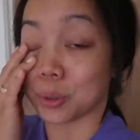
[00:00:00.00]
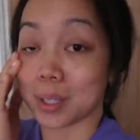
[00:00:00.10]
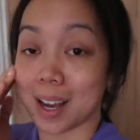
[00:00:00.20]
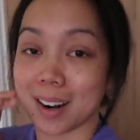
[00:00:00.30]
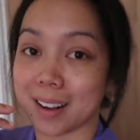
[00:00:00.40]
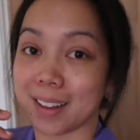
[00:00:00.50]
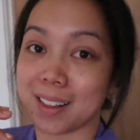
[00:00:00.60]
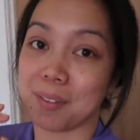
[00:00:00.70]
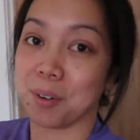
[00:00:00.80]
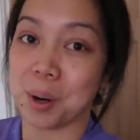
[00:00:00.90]
Julianna
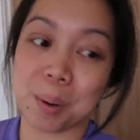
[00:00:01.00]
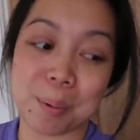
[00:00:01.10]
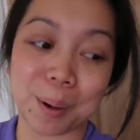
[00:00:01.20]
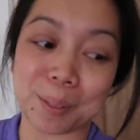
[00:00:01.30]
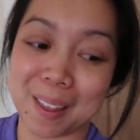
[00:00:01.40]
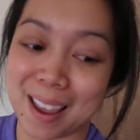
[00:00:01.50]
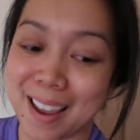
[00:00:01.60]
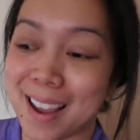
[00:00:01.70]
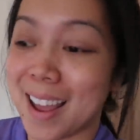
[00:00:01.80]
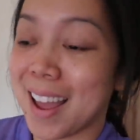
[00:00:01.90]
got that for her
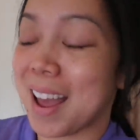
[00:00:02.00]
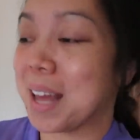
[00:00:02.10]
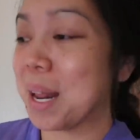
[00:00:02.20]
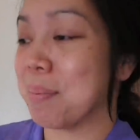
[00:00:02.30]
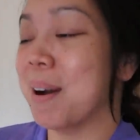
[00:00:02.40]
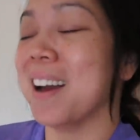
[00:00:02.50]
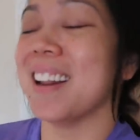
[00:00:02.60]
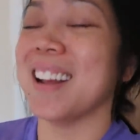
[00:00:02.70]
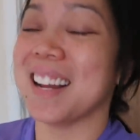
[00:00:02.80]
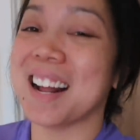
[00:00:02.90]
birthday and I put
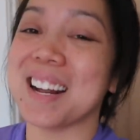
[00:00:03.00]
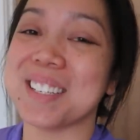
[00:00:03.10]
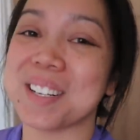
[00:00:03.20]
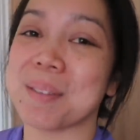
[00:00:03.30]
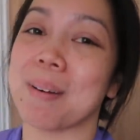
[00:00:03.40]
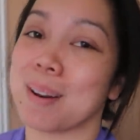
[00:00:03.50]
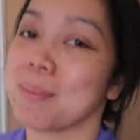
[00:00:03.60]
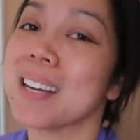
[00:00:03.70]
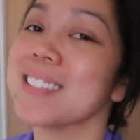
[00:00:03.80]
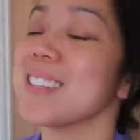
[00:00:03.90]
it under the
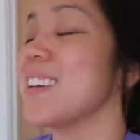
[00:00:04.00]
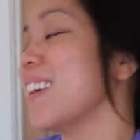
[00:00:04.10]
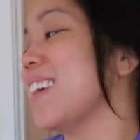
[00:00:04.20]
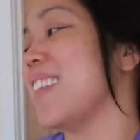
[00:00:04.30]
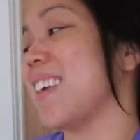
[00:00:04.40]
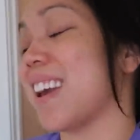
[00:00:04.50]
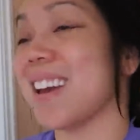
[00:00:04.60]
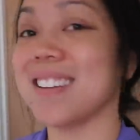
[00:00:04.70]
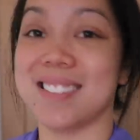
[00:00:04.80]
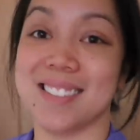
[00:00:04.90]
bed because they
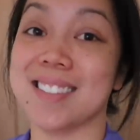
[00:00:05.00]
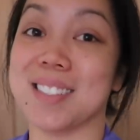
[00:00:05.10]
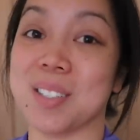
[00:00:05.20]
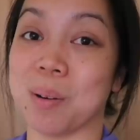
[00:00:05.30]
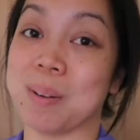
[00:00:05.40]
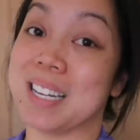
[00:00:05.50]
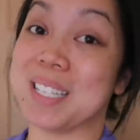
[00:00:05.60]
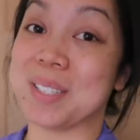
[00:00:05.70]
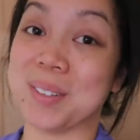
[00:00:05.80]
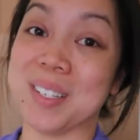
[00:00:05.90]
get so
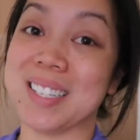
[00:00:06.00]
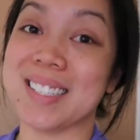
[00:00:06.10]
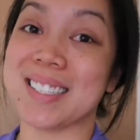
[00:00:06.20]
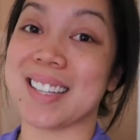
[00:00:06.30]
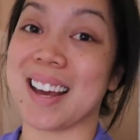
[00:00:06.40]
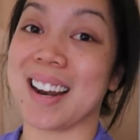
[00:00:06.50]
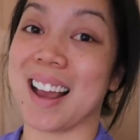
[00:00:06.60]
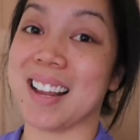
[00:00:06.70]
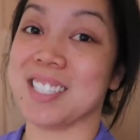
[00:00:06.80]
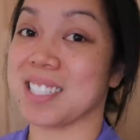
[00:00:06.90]
many toys that
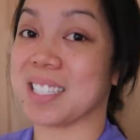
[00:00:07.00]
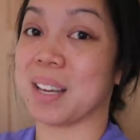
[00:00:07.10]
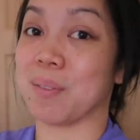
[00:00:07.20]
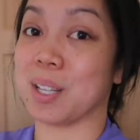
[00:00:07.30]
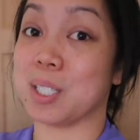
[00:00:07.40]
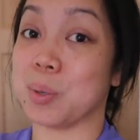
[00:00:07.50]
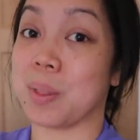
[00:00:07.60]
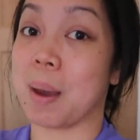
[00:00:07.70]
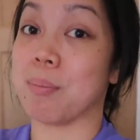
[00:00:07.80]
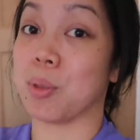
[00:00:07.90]
I just give it to
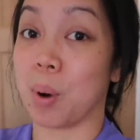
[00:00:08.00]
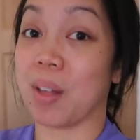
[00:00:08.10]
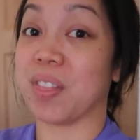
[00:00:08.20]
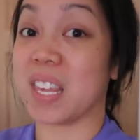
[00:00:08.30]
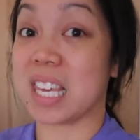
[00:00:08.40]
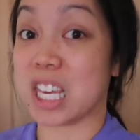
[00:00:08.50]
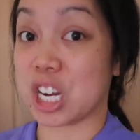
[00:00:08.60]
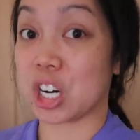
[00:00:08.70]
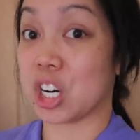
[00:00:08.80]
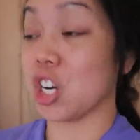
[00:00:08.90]
them throughout the
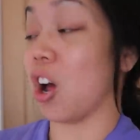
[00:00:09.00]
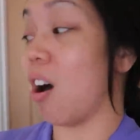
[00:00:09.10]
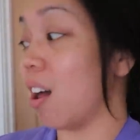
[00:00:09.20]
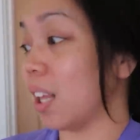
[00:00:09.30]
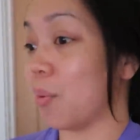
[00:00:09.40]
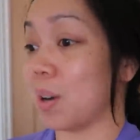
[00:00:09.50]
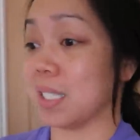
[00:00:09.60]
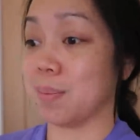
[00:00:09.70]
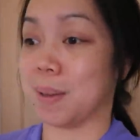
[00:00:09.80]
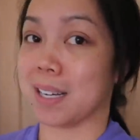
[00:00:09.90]
year. Not all at
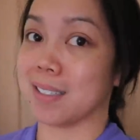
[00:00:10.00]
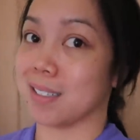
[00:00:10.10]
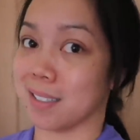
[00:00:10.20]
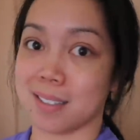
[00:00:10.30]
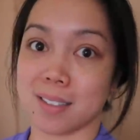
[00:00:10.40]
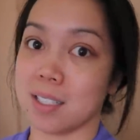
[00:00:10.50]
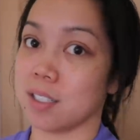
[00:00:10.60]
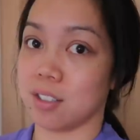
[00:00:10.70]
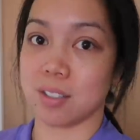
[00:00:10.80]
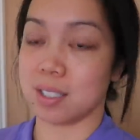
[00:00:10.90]
once because there's so,
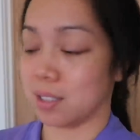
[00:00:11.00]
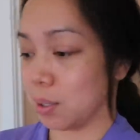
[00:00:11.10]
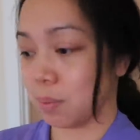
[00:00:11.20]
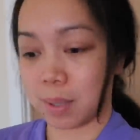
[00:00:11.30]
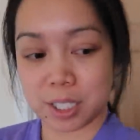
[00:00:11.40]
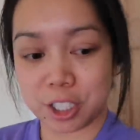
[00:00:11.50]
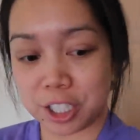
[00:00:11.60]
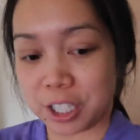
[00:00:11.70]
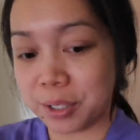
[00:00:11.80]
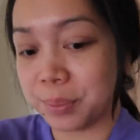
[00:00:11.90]

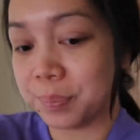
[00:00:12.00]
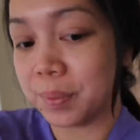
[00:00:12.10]
you know?